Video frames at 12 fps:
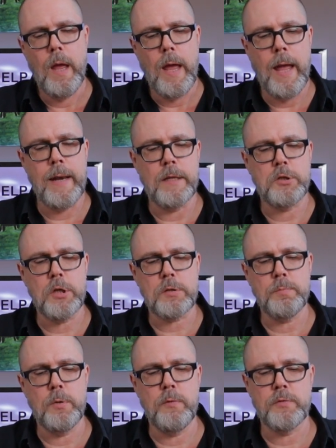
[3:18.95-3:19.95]
and it
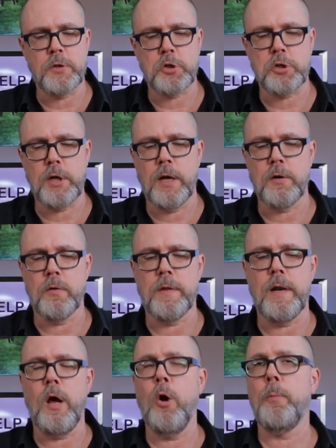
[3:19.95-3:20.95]
just moves a shutter
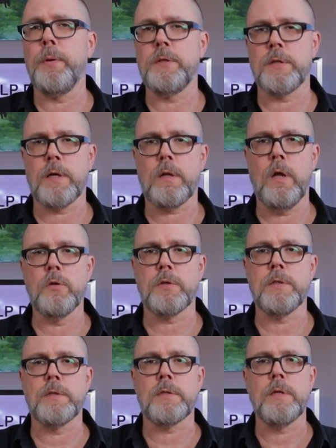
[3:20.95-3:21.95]
that opens and
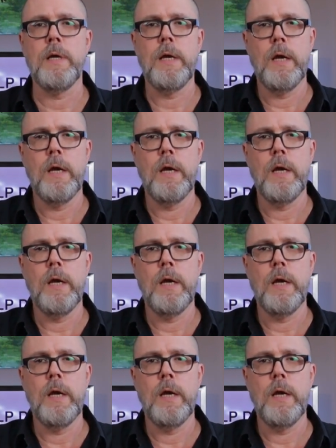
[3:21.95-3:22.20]
closes